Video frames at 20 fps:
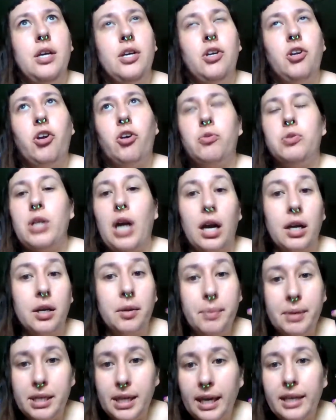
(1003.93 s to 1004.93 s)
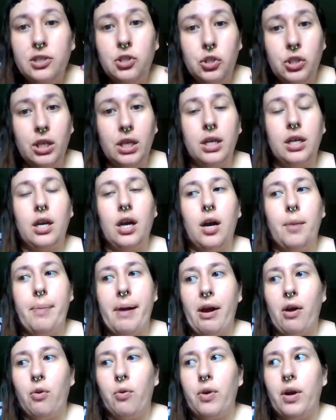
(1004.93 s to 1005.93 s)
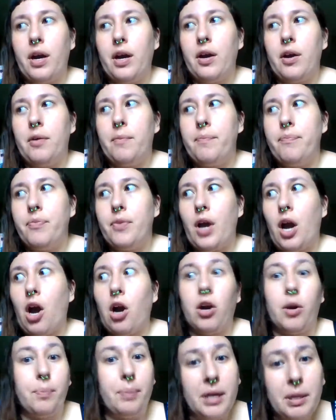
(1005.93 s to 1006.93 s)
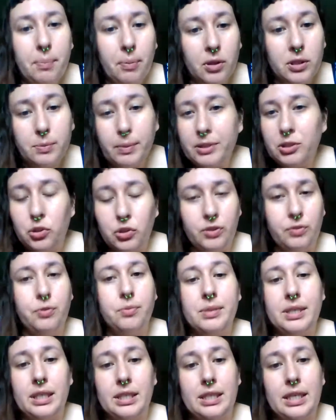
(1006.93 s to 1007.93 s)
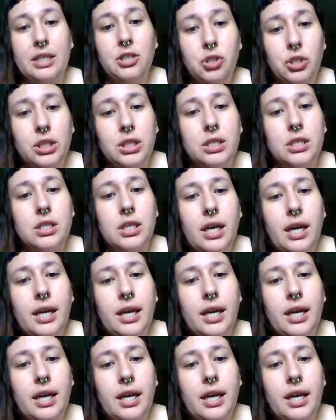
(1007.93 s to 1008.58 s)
you know, documentation about um, our people, especially from Six Nations.